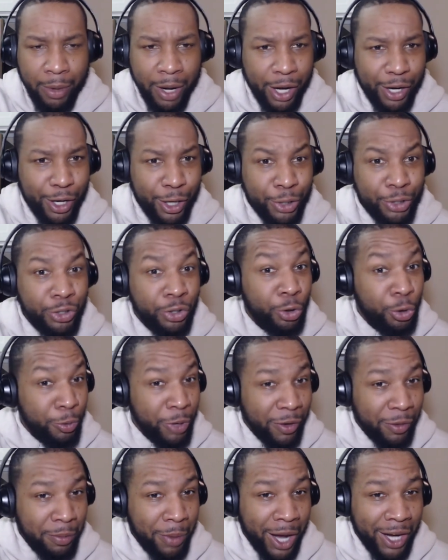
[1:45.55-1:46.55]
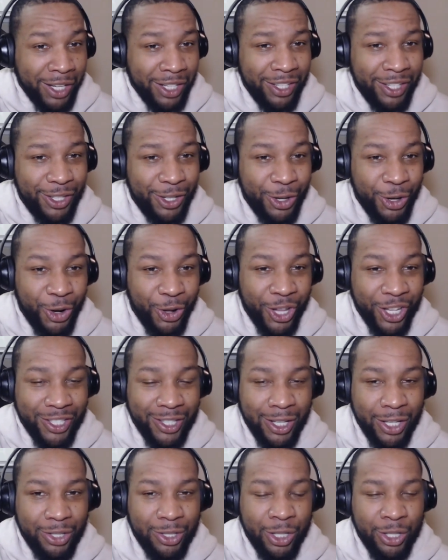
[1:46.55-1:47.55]
I assume everybody, you know, that's
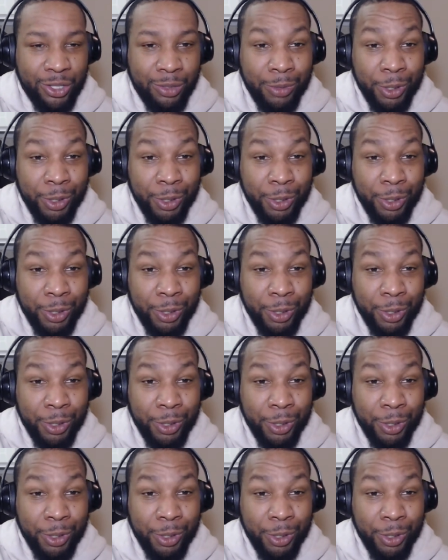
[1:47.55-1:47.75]
listening to